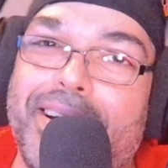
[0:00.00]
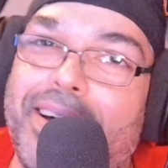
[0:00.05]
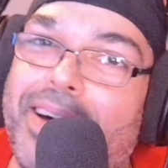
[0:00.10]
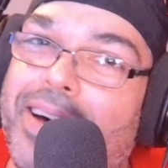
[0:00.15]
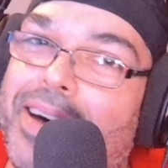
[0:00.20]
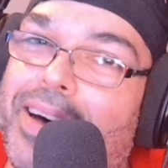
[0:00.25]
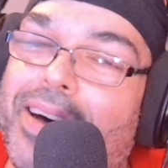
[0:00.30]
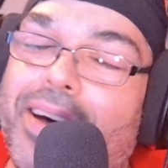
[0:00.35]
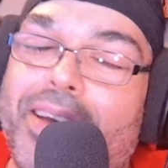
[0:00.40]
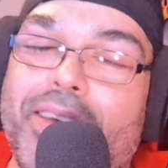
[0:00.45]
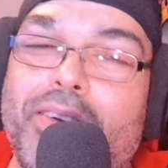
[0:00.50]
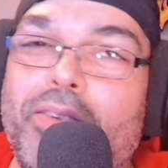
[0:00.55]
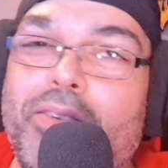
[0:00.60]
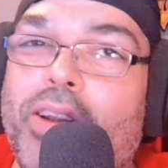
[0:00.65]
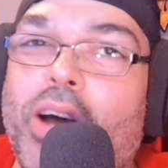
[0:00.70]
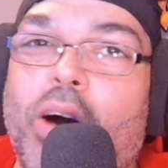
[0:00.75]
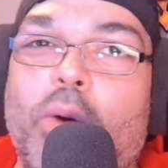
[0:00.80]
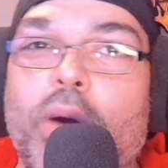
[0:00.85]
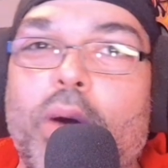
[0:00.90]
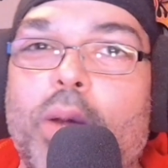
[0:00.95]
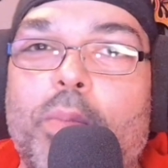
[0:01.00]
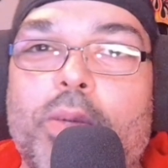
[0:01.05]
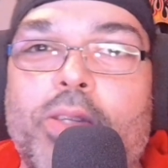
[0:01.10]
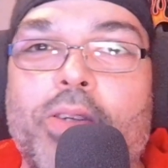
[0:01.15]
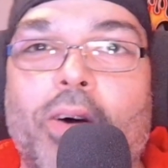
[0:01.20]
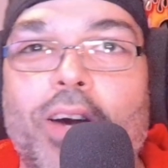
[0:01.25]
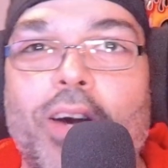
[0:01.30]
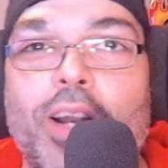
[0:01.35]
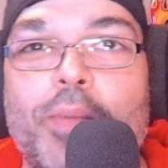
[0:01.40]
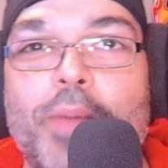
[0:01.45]
Oh, you know we're going to be
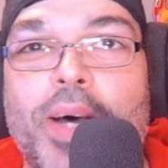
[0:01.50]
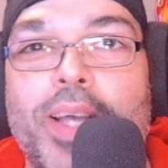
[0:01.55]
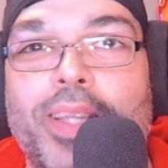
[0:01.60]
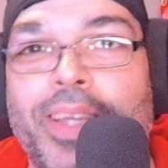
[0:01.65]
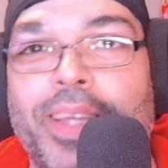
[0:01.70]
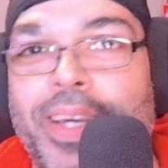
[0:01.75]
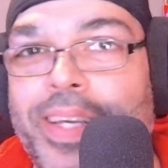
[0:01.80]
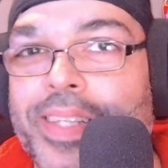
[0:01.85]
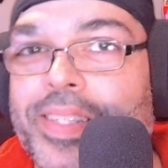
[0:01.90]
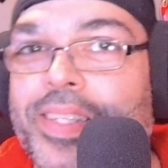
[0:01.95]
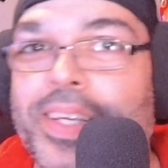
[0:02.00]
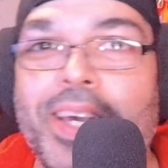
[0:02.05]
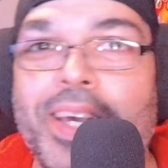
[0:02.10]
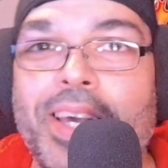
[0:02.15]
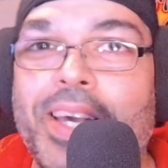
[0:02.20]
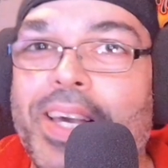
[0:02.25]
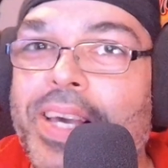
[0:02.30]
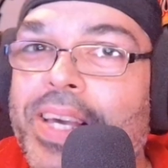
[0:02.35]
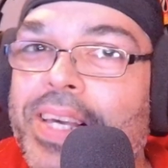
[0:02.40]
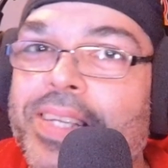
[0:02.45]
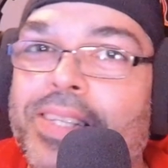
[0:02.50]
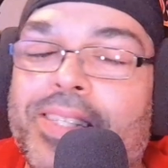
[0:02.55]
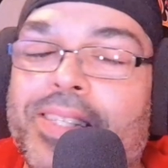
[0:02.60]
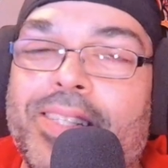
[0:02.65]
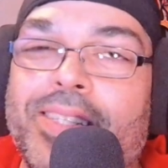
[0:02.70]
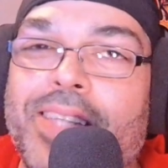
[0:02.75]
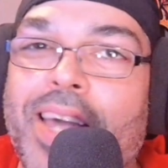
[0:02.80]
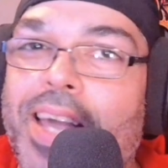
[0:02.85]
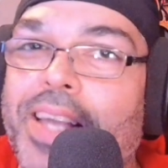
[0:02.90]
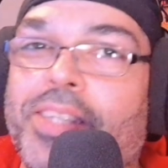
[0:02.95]
talking about this.
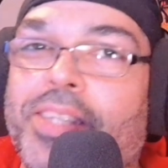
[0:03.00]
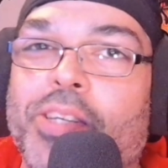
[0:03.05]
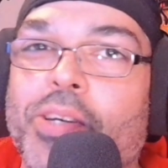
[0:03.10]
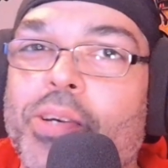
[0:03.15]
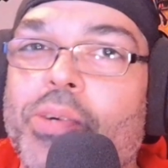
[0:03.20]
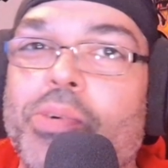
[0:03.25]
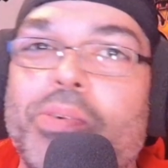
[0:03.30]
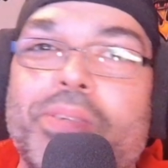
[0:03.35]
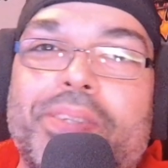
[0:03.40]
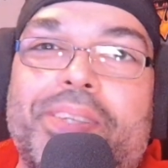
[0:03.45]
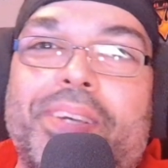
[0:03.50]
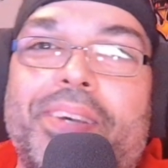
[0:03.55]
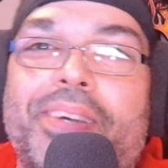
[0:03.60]
Stay tuned.